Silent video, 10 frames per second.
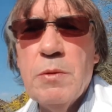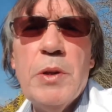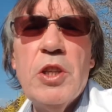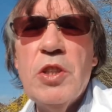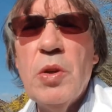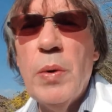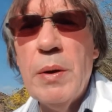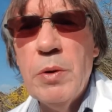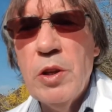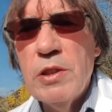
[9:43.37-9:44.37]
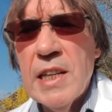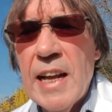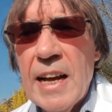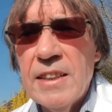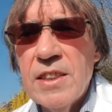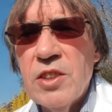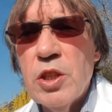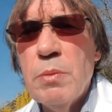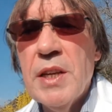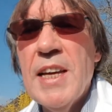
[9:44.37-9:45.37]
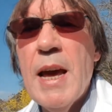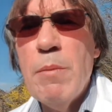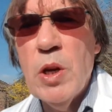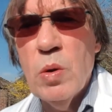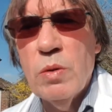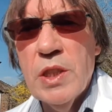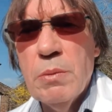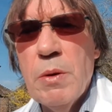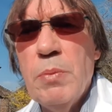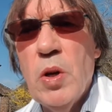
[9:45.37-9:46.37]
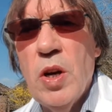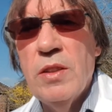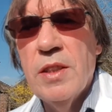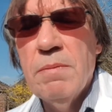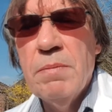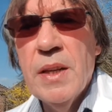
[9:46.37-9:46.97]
because of the way we use land and some of the chemicals that we put on them,